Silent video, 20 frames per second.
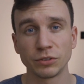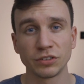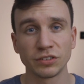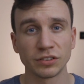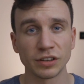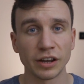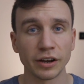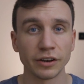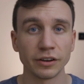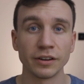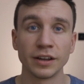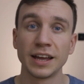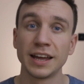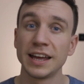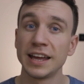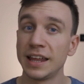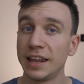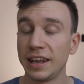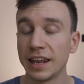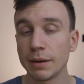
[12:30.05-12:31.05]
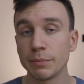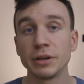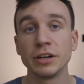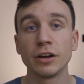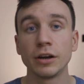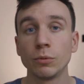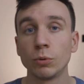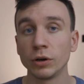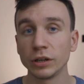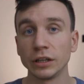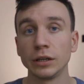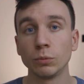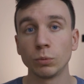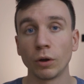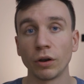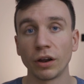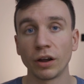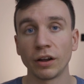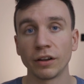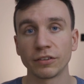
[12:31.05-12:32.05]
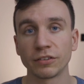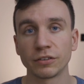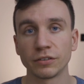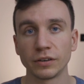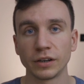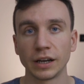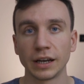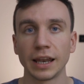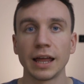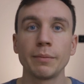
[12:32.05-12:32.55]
So let me know what you want answering.